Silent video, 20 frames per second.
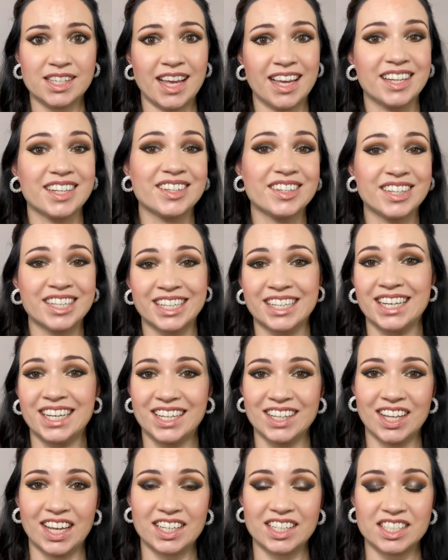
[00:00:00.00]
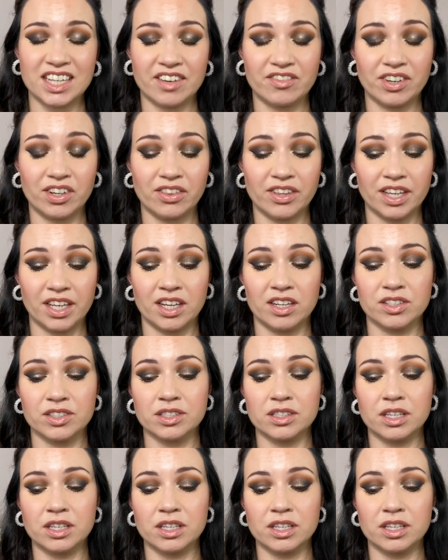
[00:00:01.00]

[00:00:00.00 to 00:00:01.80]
and neglect everything else.